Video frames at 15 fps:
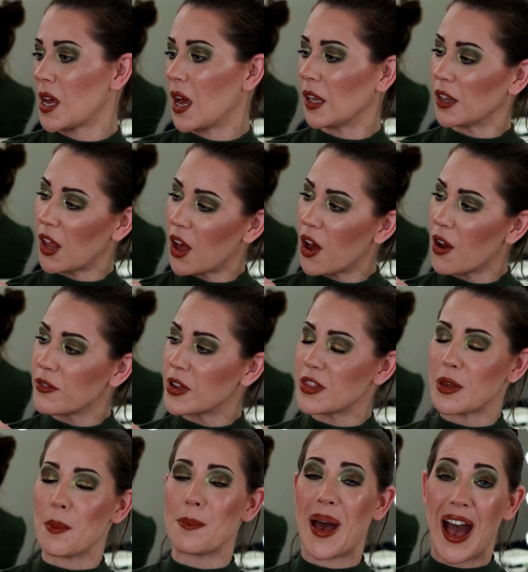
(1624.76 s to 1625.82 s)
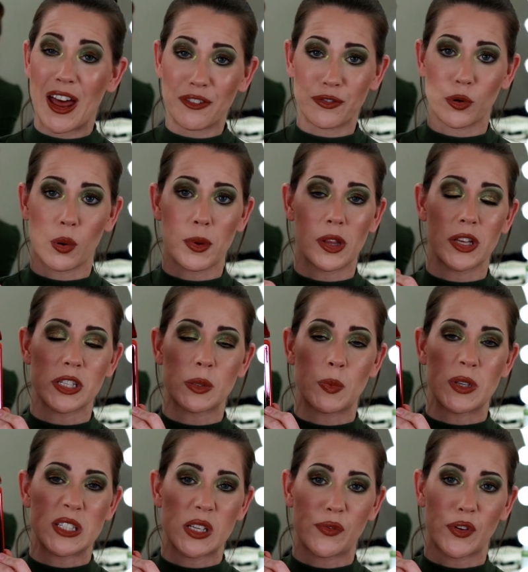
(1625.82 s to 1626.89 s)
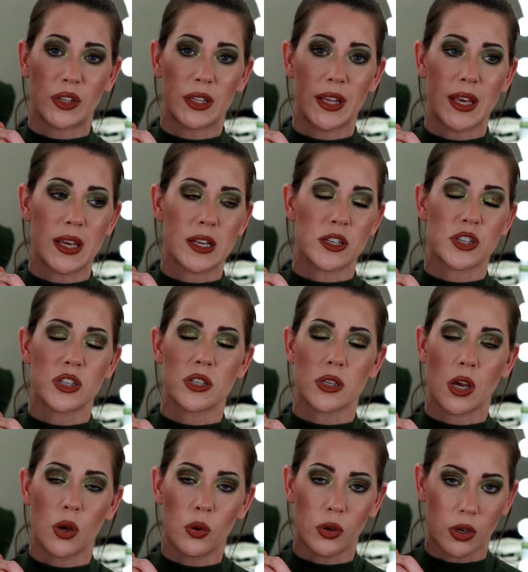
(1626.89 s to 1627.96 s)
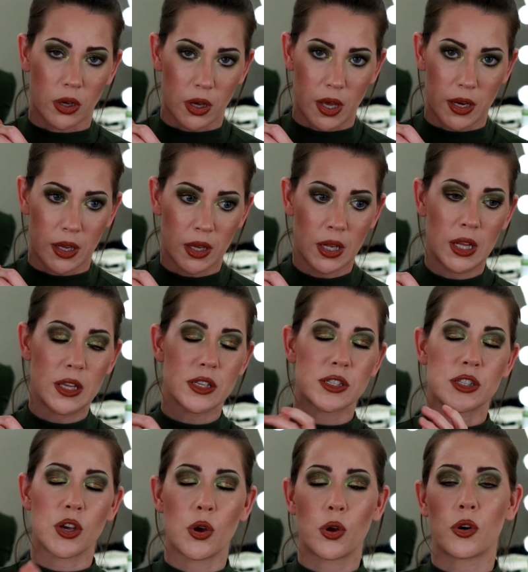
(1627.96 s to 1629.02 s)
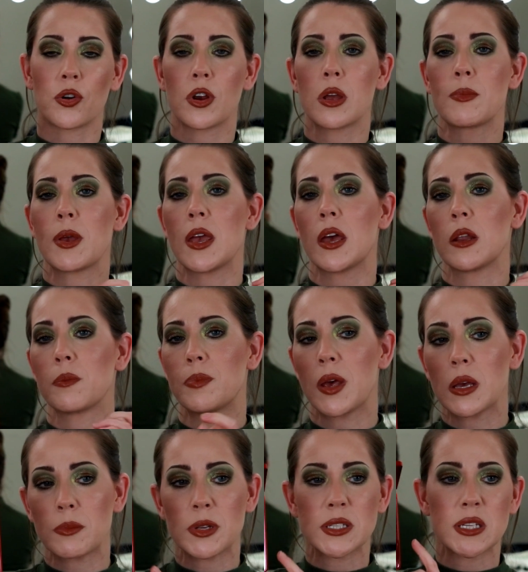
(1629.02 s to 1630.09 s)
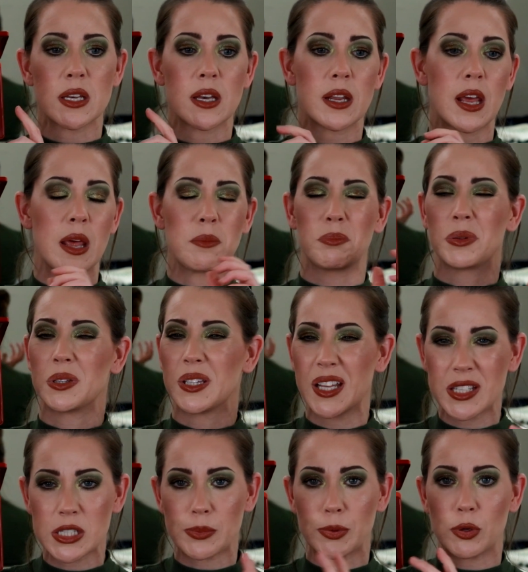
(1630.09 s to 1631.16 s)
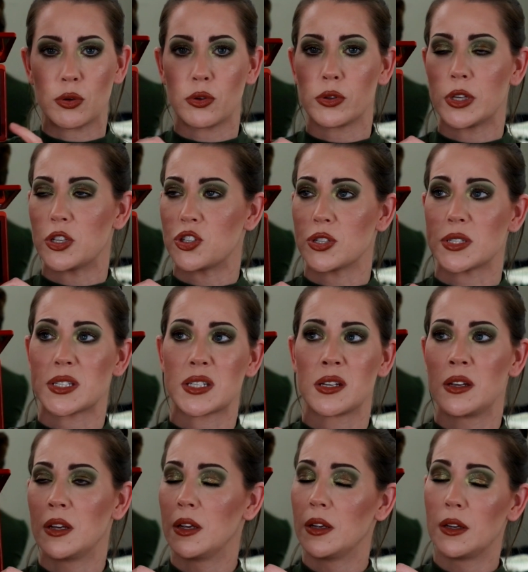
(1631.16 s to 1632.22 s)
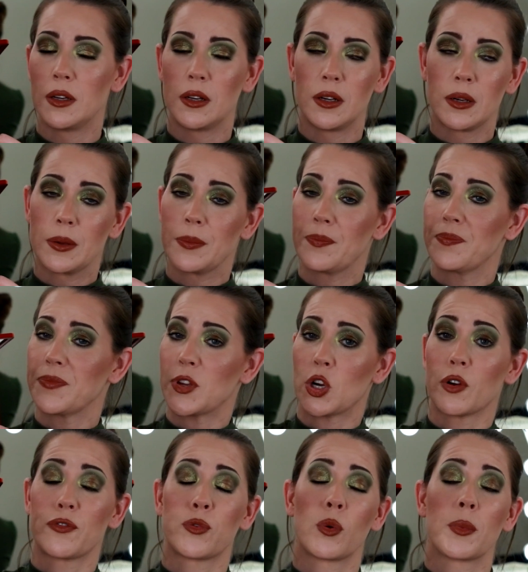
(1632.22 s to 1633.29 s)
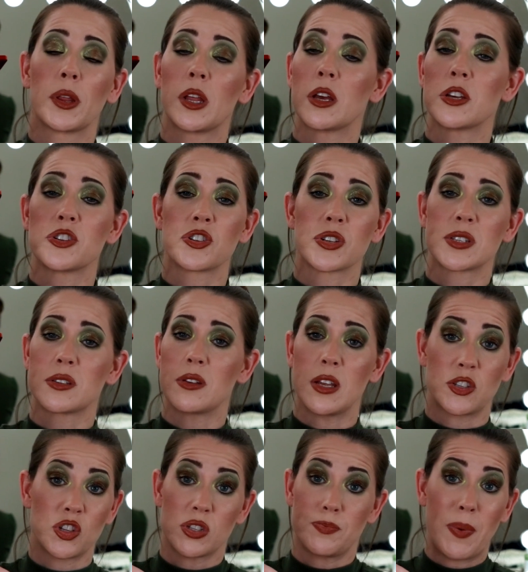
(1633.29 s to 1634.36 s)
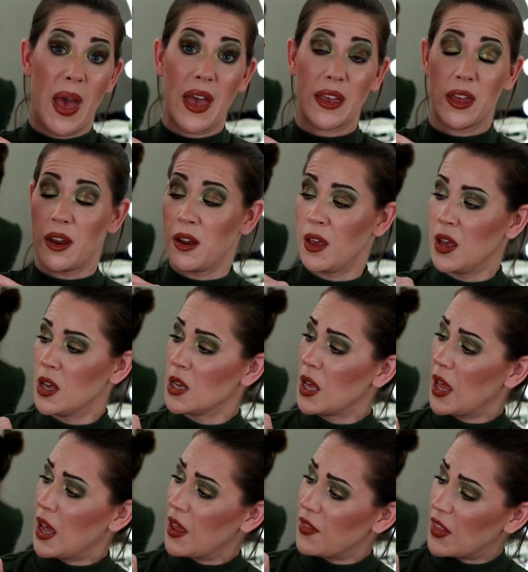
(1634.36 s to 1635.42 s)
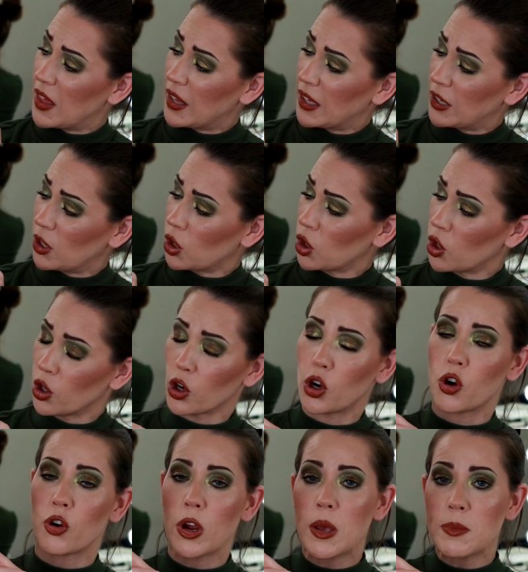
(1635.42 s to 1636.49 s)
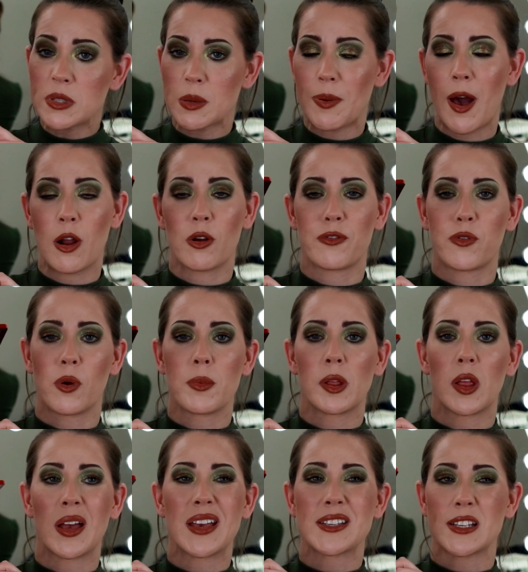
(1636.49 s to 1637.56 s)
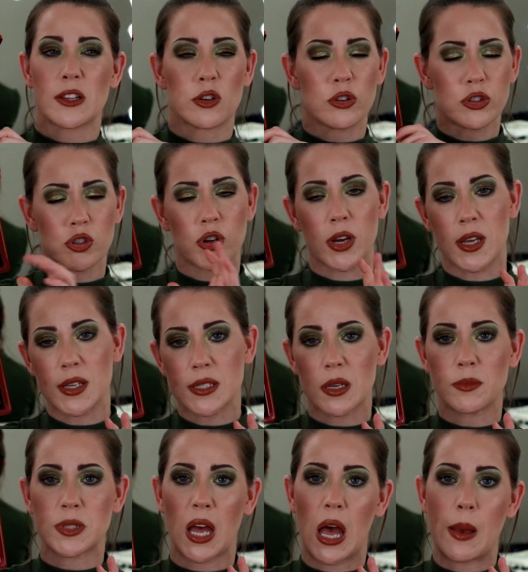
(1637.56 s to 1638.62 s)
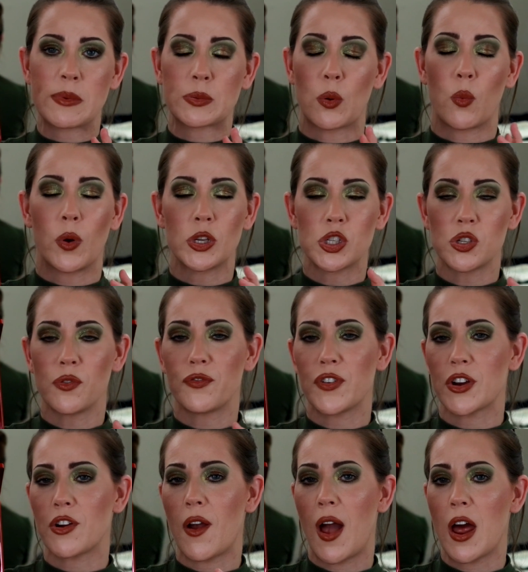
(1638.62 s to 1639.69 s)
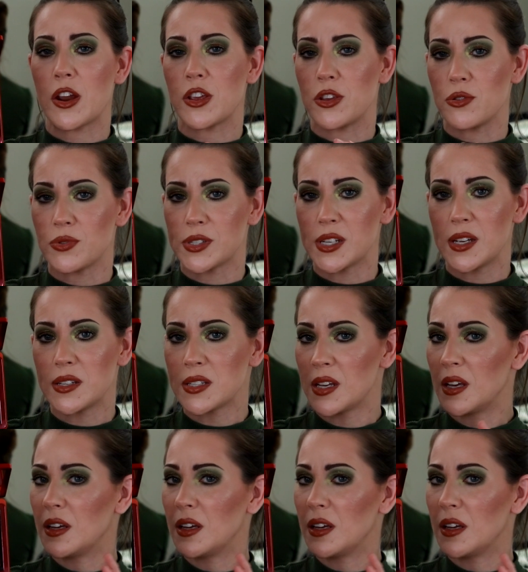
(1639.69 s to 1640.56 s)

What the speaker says: I love the matte formula specifically. It is so good. So creamy and pigmented and blendable. And just, her formula is just banging. And then her cream to powder formula is a little tricky sometimes, but once you figure out how to use it,